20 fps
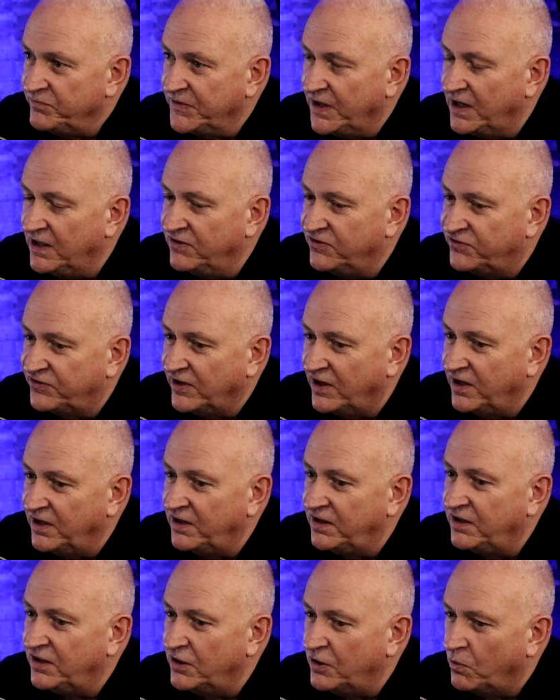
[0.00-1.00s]
and say,
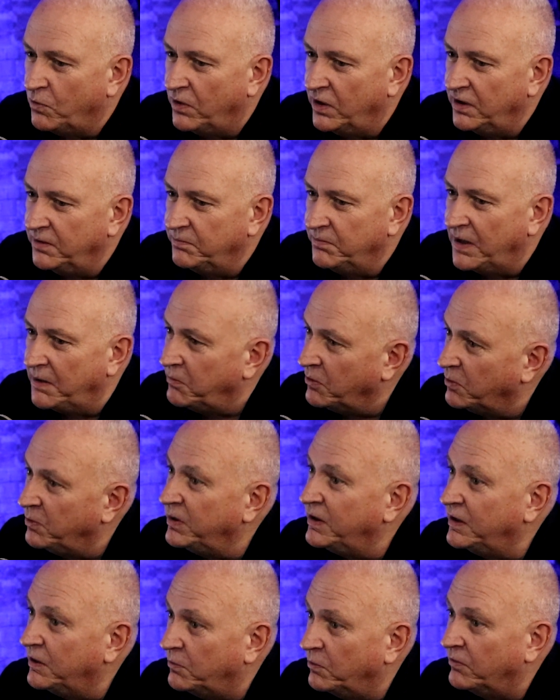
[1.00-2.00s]
you know what, maybe
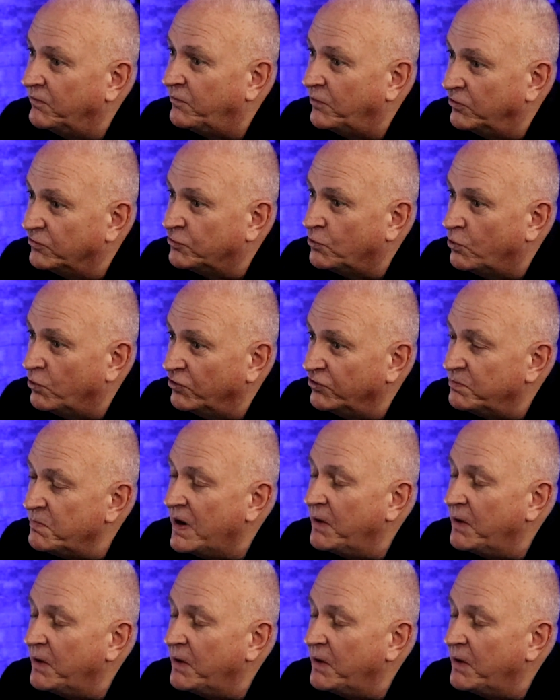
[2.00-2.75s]
we need to reverse course.